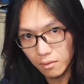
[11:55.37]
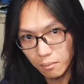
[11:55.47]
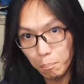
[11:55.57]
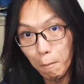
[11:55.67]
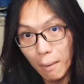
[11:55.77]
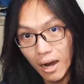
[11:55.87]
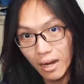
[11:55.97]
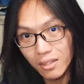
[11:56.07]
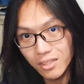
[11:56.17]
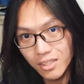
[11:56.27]

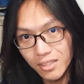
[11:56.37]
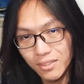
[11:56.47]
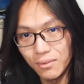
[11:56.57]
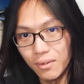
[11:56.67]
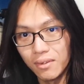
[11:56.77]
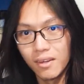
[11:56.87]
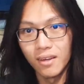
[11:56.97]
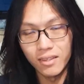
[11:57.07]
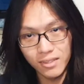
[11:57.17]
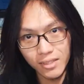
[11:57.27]
March. So
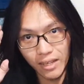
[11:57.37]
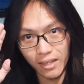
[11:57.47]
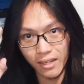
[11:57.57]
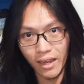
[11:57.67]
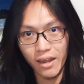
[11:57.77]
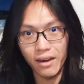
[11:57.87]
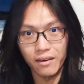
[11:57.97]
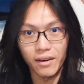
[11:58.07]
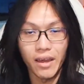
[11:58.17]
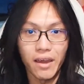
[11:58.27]
take
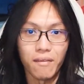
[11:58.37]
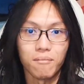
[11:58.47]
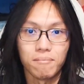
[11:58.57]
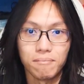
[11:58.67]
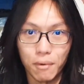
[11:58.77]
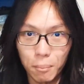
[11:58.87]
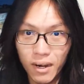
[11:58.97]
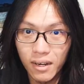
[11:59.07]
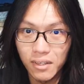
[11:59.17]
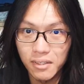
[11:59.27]
care and
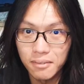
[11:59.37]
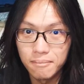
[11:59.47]
bye-bye.